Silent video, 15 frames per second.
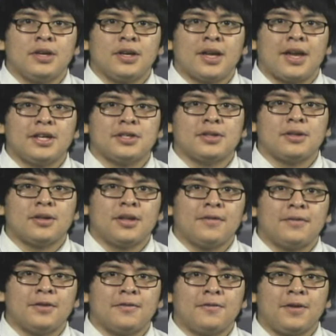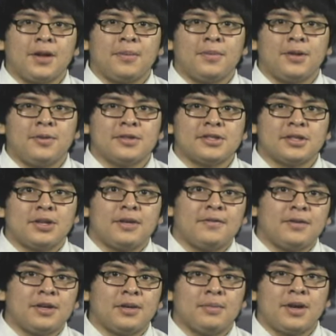Keishla left her family with
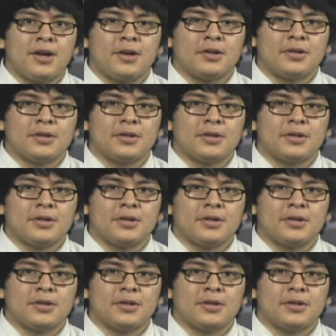significant medical